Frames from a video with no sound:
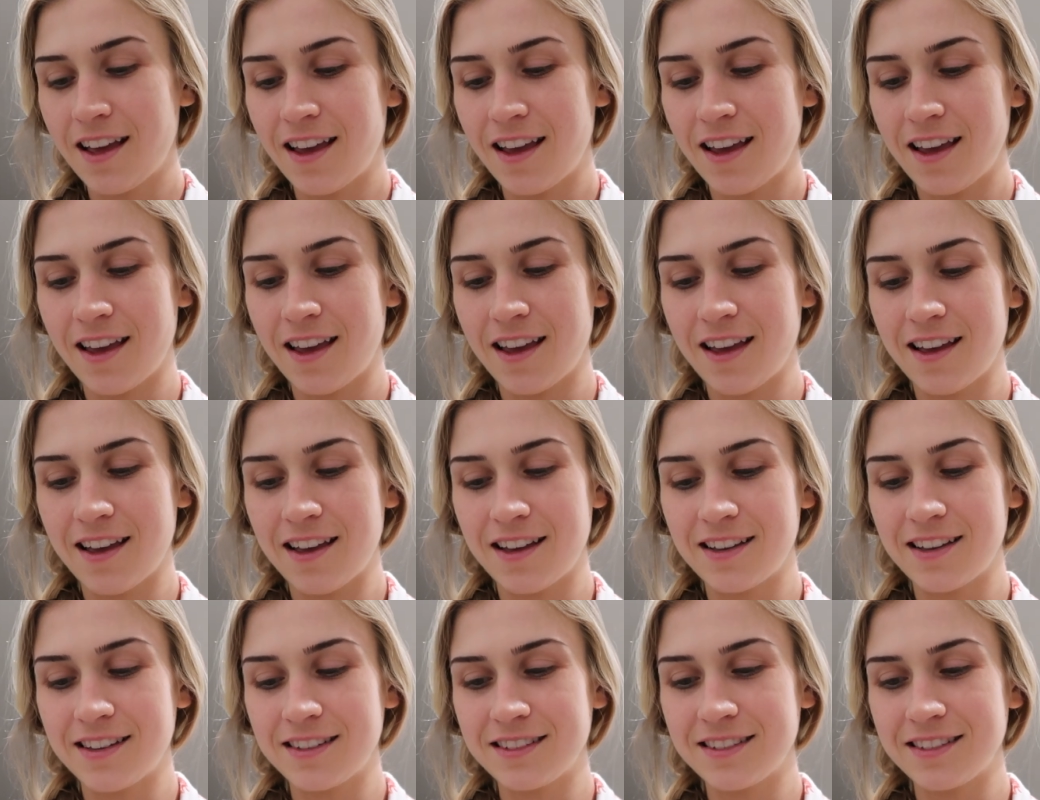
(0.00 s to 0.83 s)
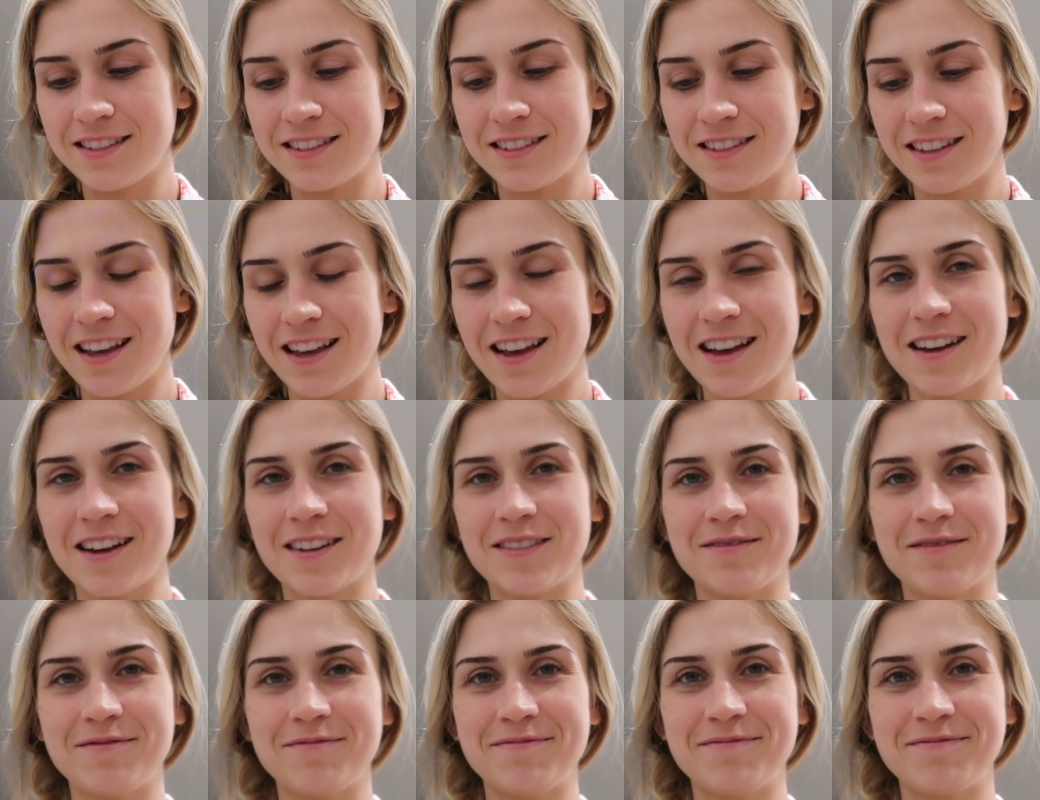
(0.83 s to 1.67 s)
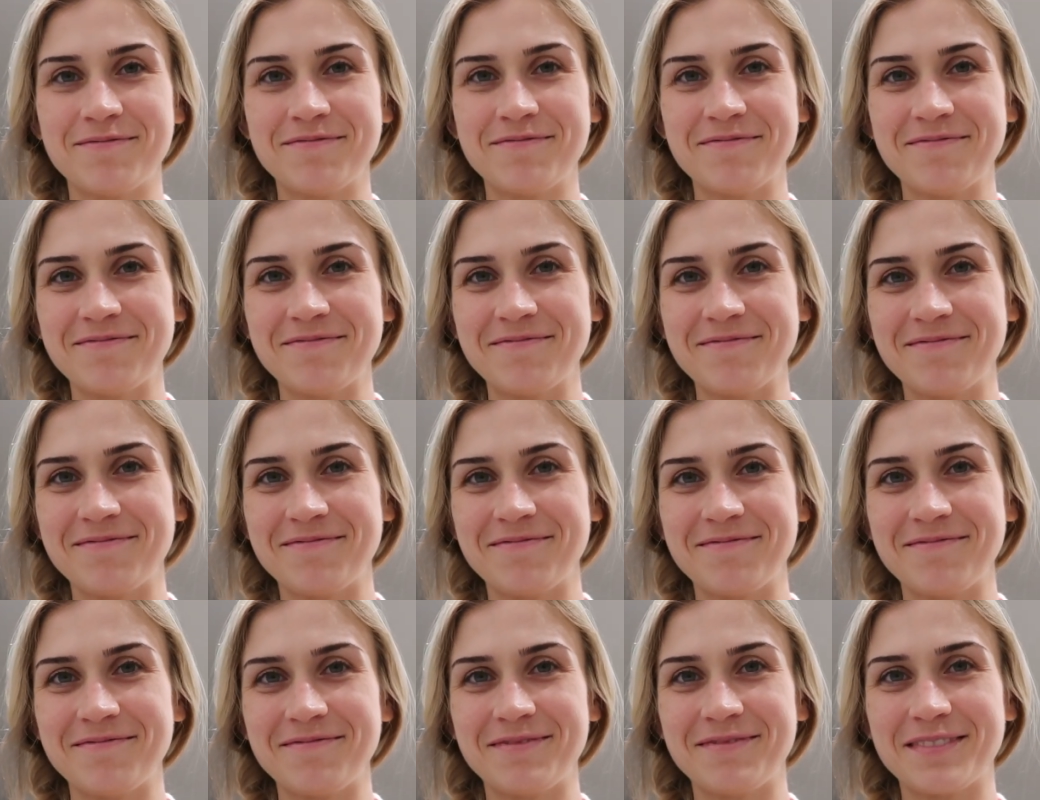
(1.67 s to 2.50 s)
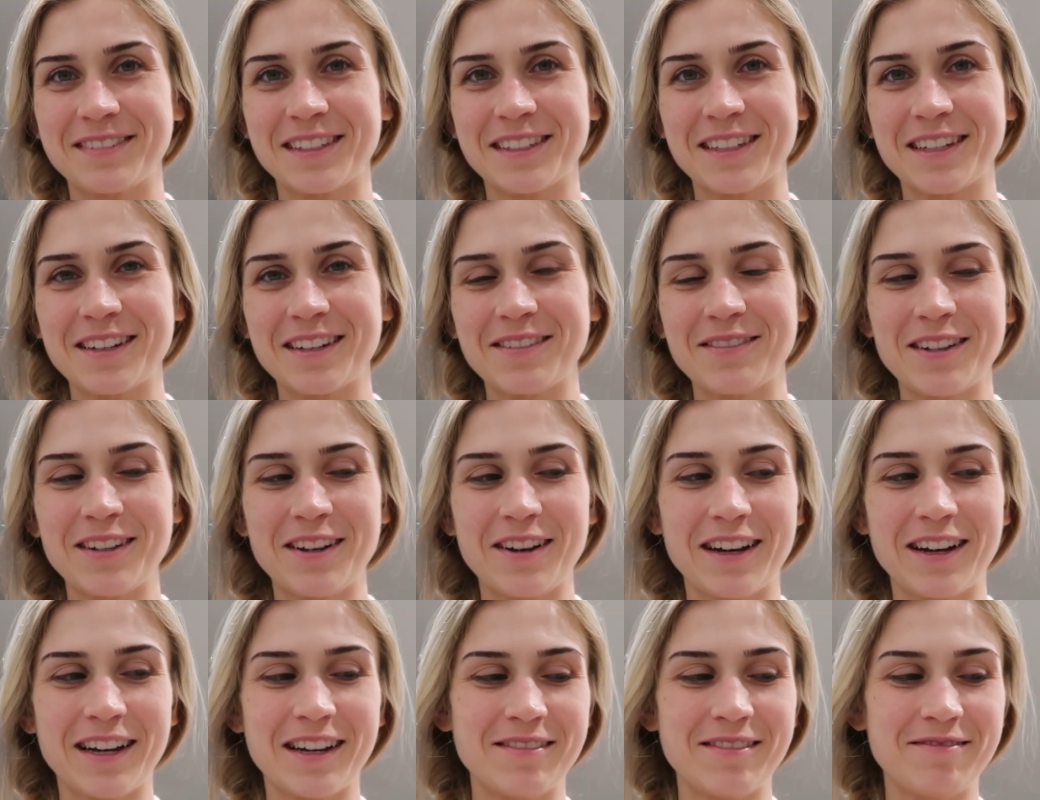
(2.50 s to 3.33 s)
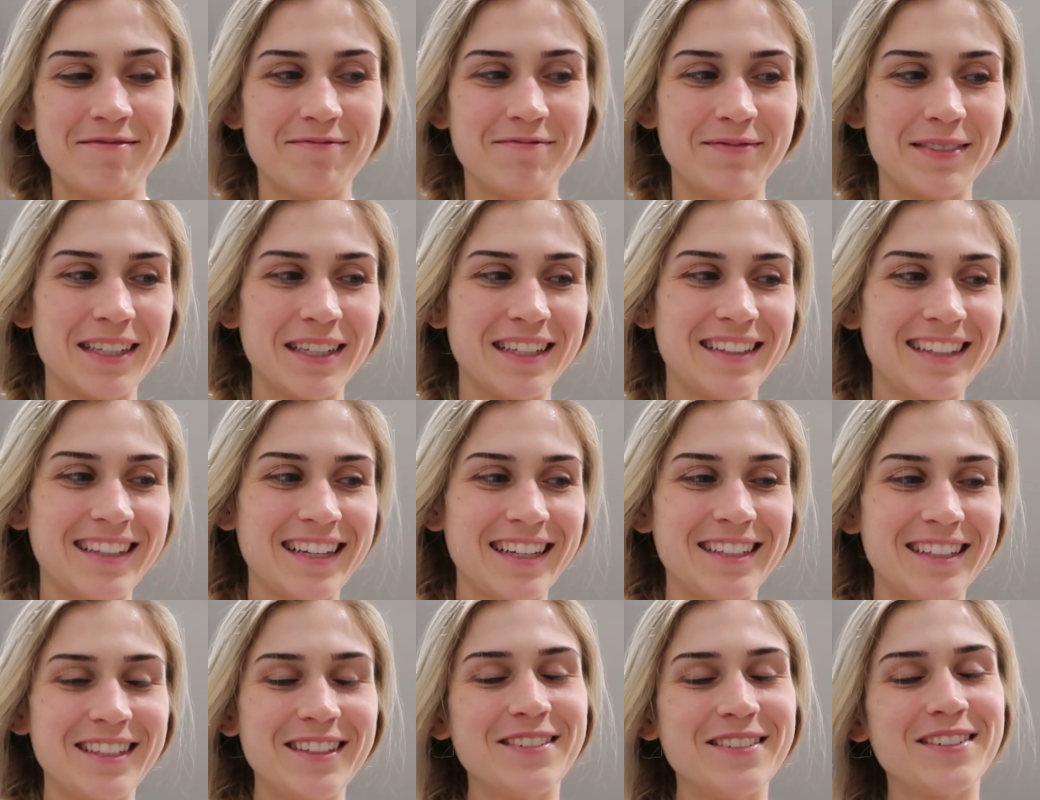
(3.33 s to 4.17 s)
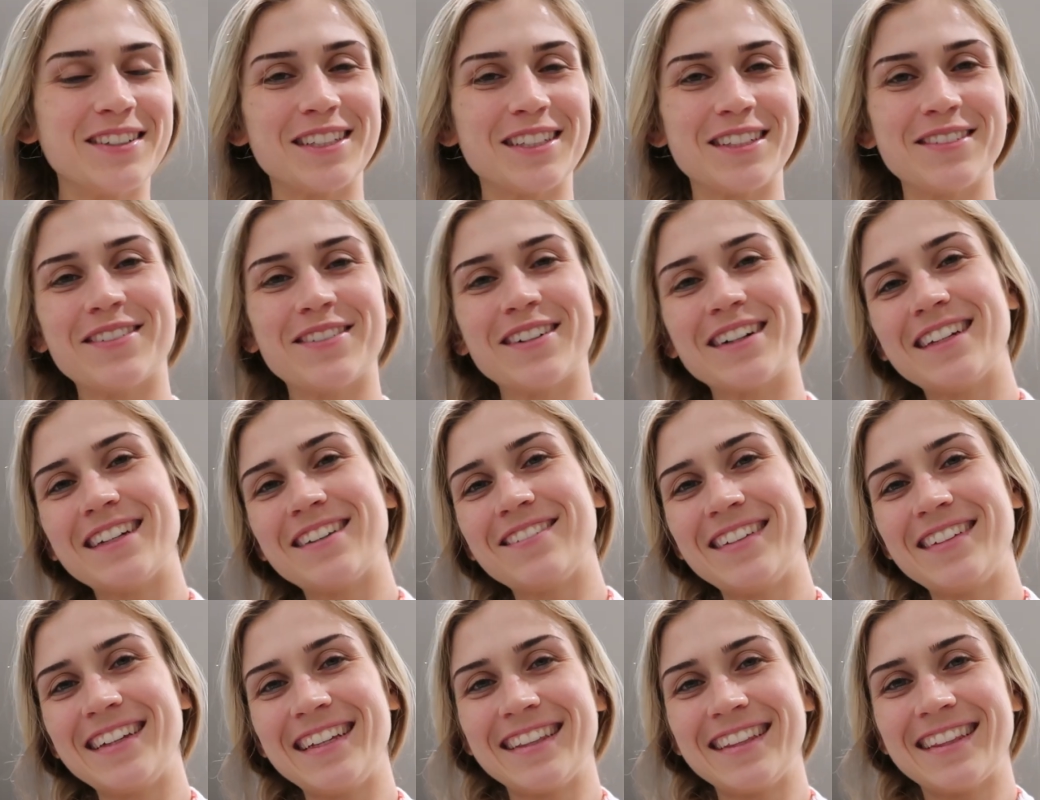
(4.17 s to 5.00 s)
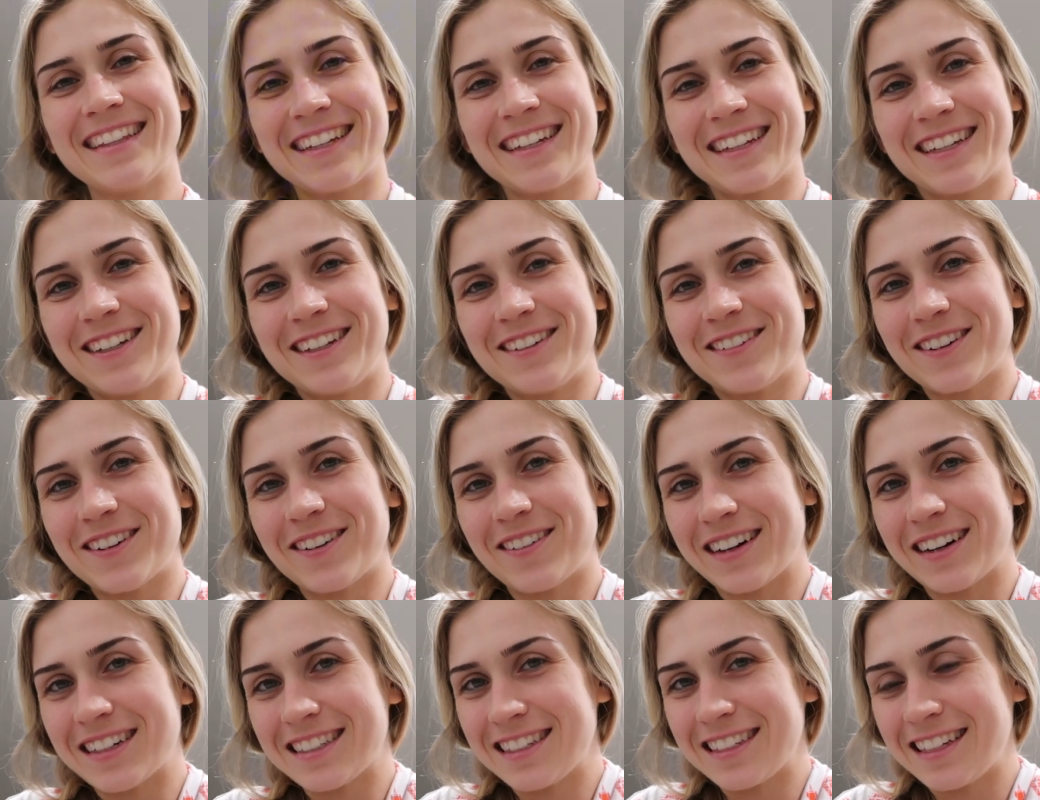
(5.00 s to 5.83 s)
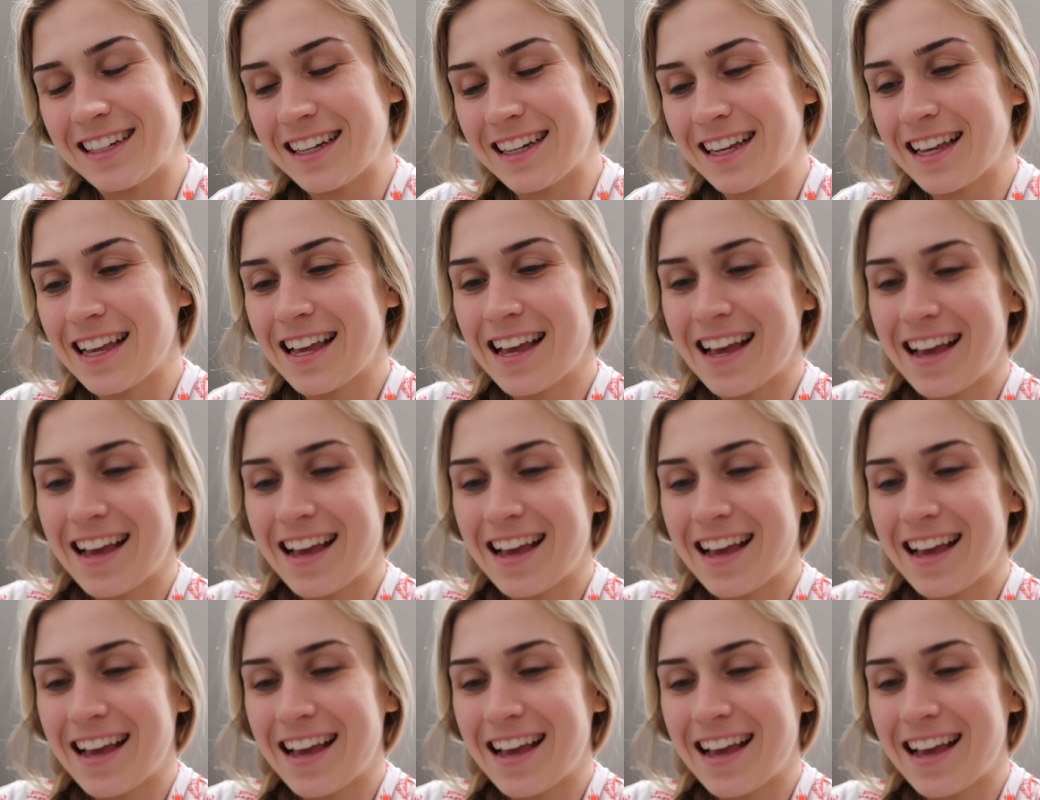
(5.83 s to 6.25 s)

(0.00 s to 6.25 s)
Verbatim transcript: And yeah, it's gonna be great. But thank you for supporting me. Thank you for watching.